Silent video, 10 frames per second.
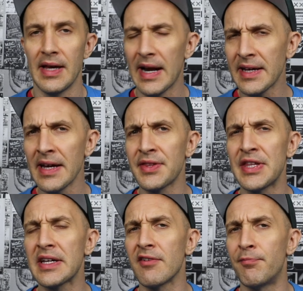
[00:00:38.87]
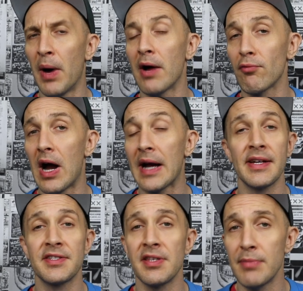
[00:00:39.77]
And I kind of think of butt rock
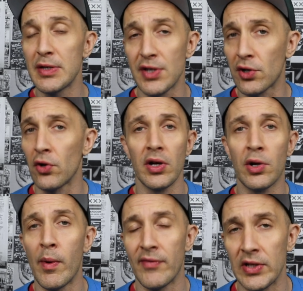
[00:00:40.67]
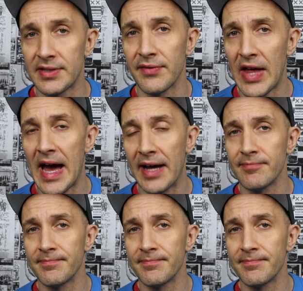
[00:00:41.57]
as the musical equivalent of that.